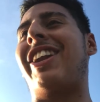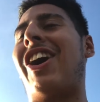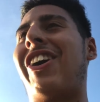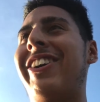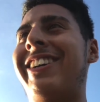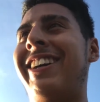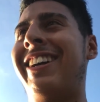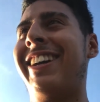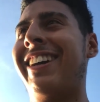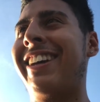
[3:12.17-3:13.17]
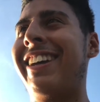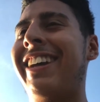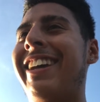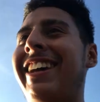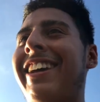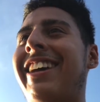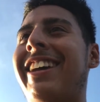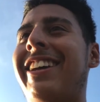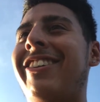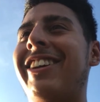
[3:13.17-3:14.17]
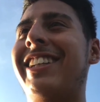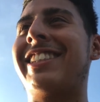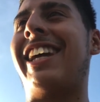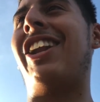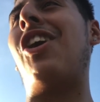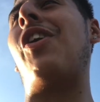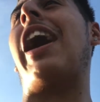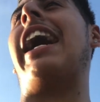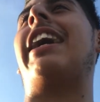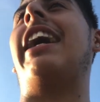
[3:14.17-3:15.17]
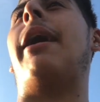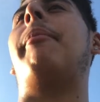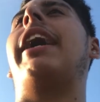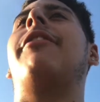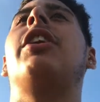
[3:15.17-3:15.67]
no. You really said no, or I, I might have